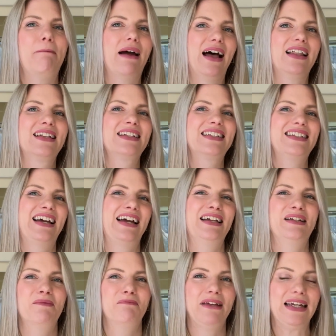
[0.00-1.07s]
balanced
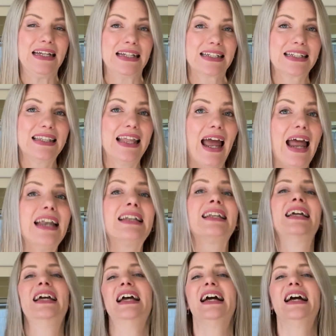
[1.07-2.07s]
diet means, then